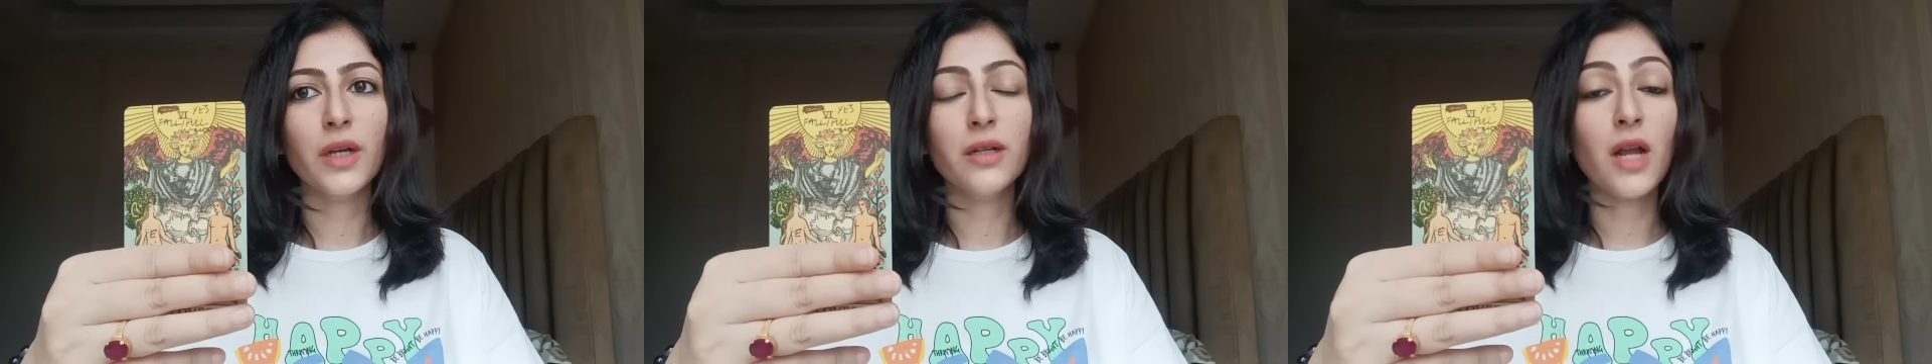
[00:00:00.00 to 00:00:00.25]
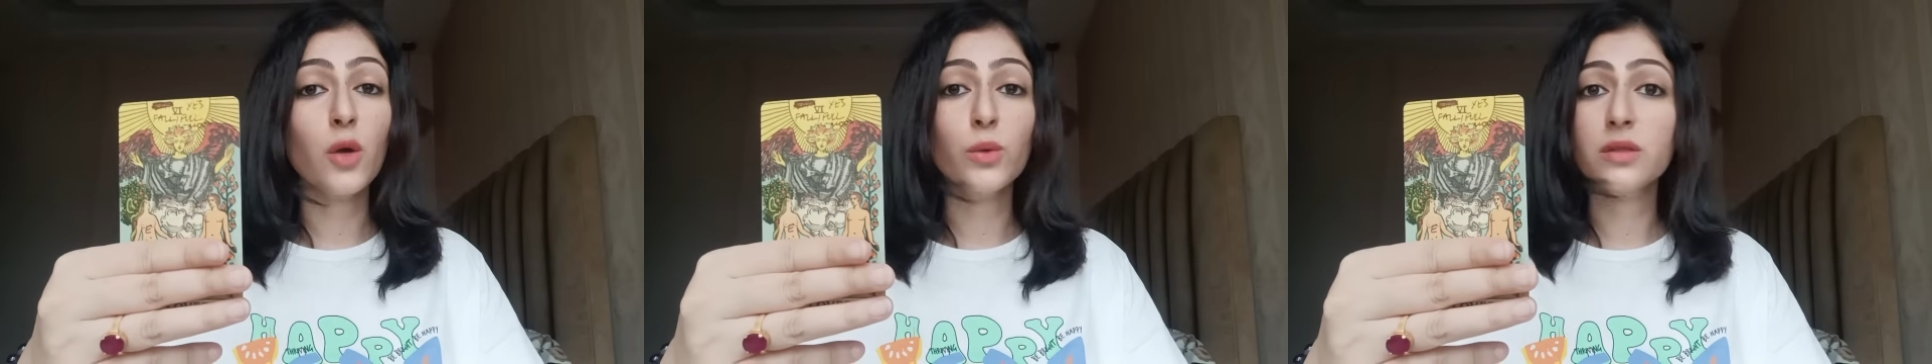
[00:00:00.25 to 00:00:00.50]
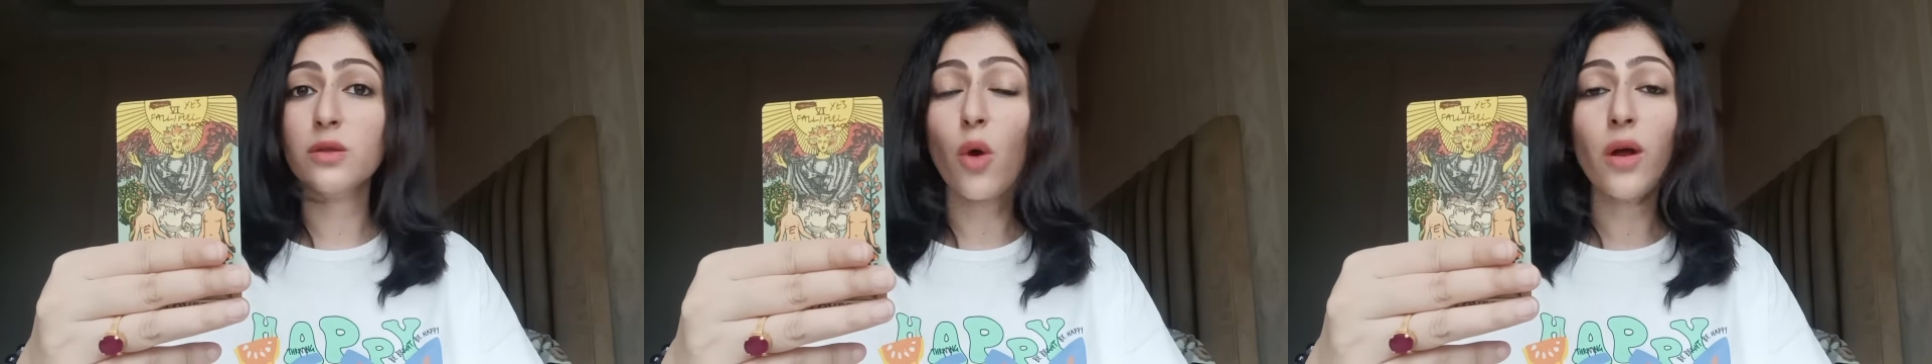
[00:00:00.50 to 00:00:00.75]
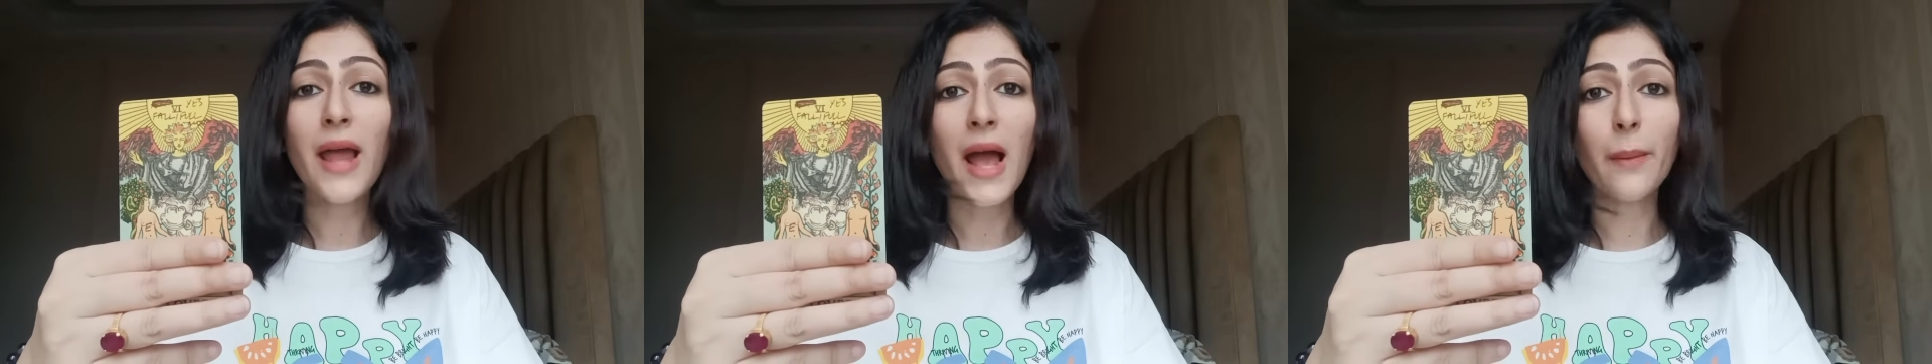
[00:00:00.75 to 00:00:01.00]
and now it's
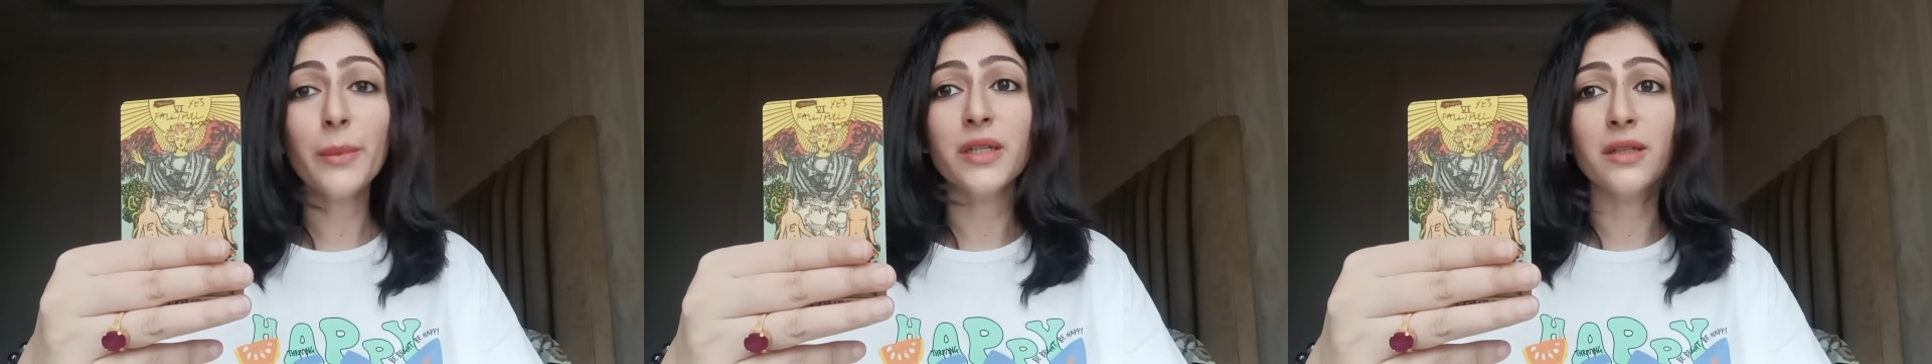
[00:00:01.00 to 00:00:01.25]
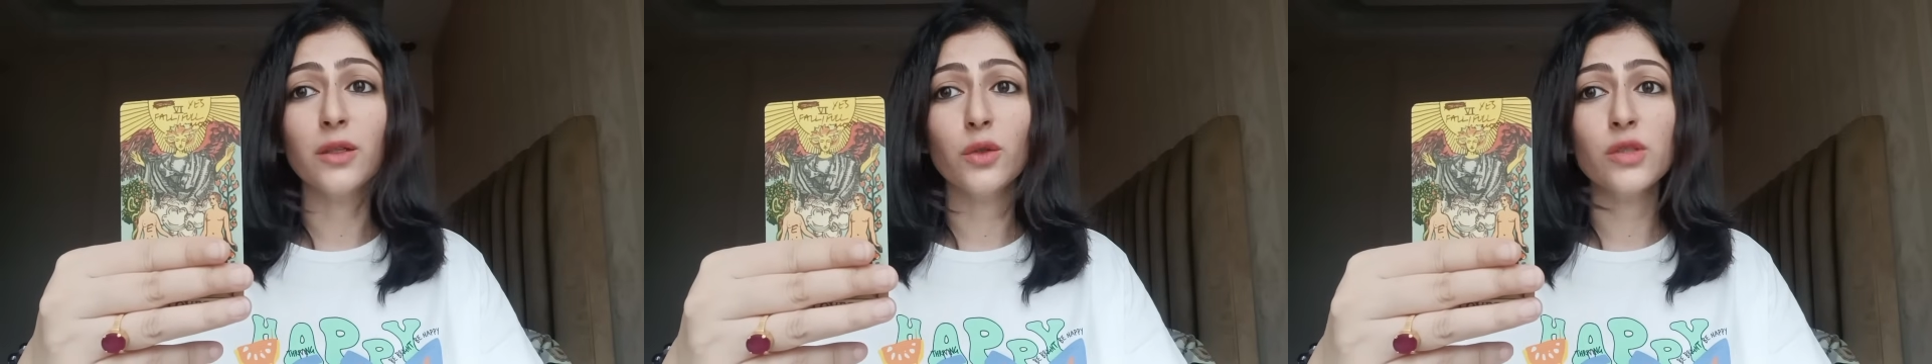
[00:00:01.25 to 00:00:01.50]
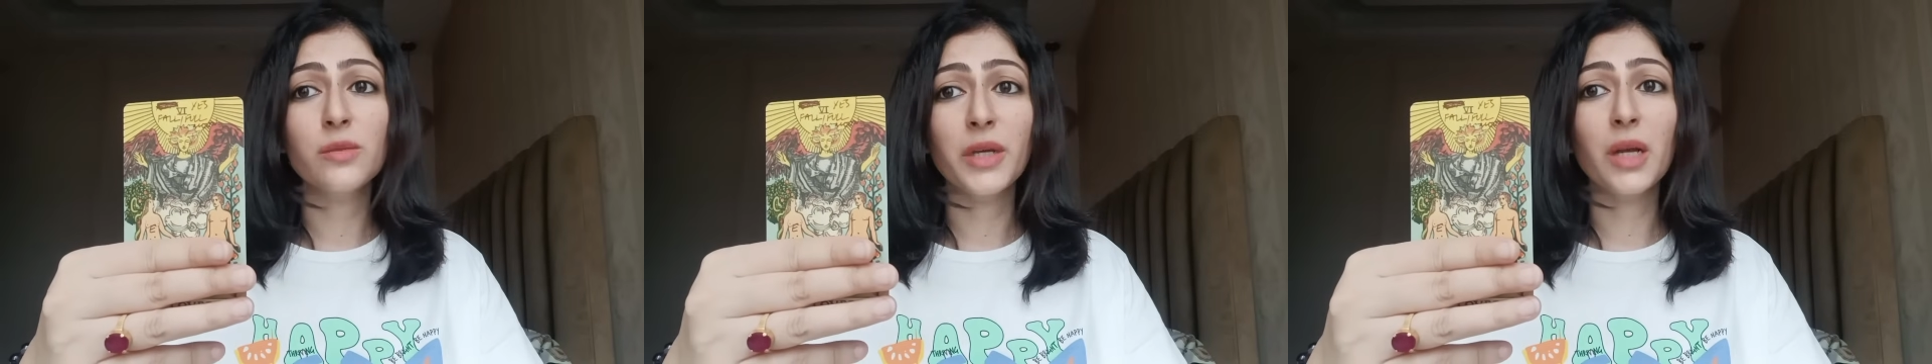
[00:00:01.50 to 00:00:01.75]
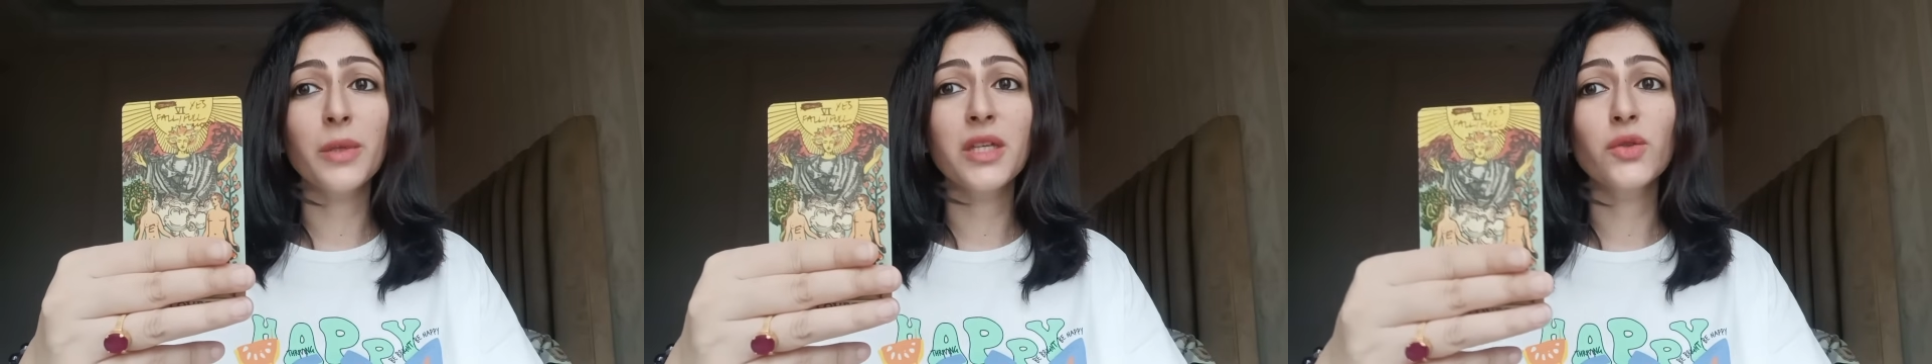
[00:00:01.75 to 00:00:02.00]
all happening. You know, it's
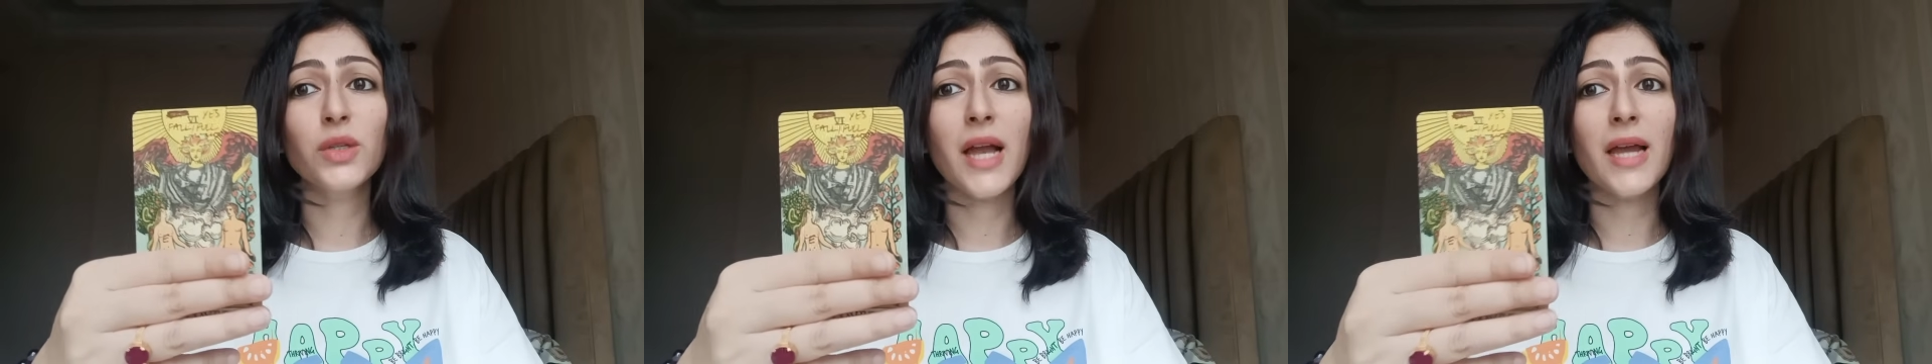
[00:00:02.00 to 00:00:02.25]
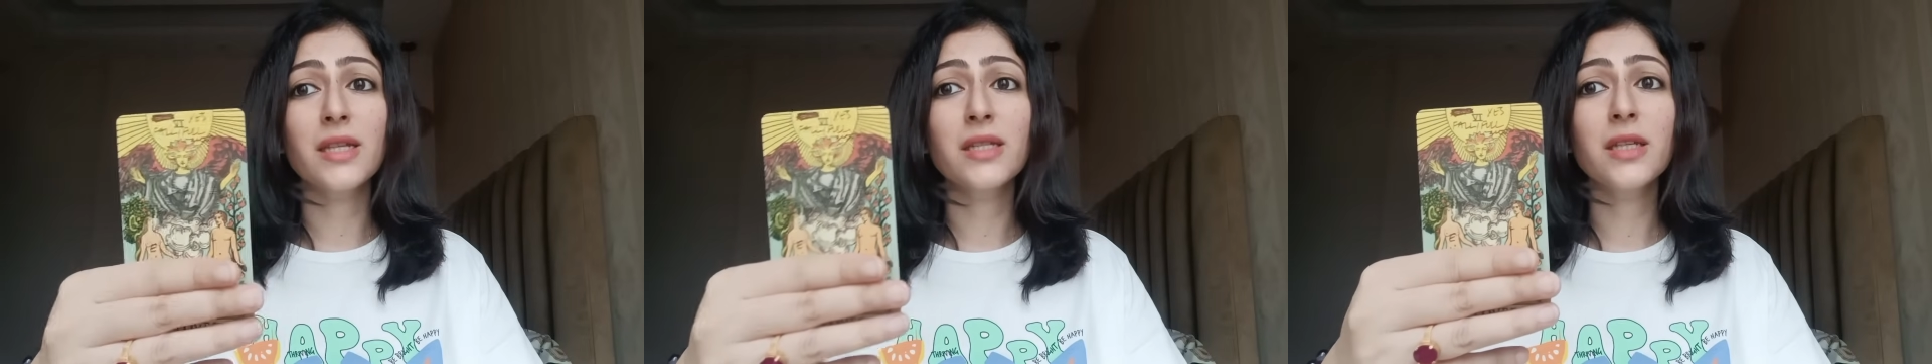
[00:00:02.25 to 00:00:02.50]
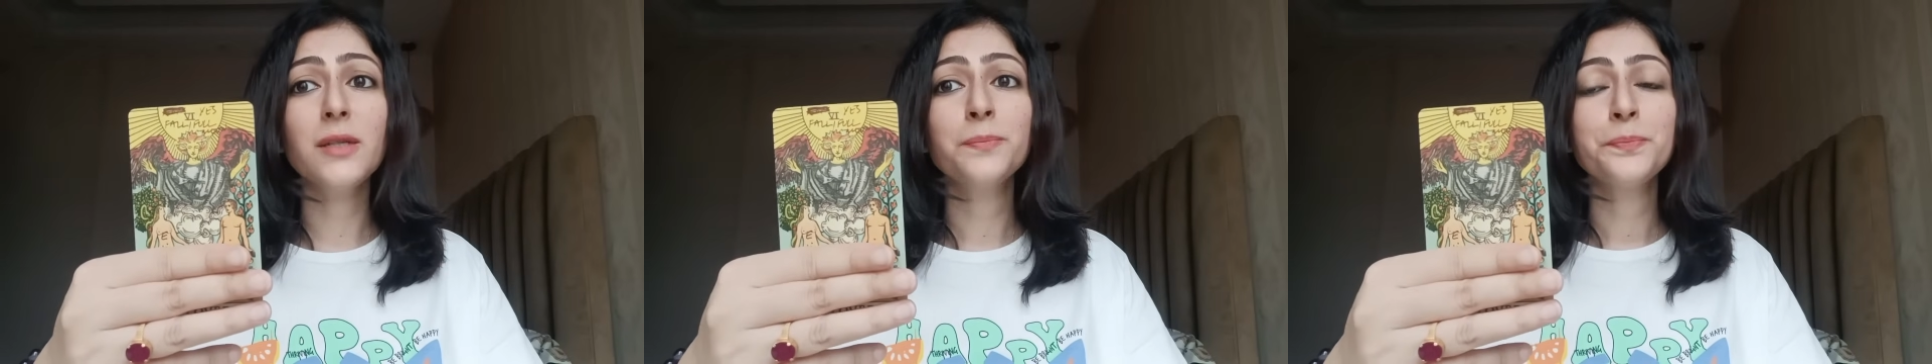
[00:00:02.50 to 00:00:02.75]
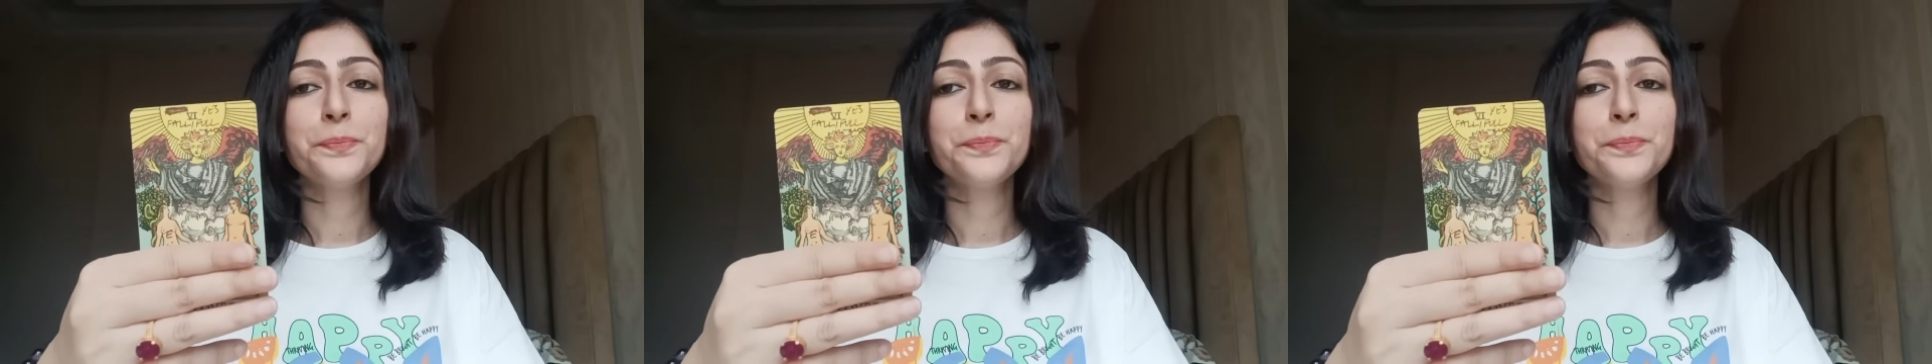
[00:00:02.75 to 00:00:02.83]
becoming a reality.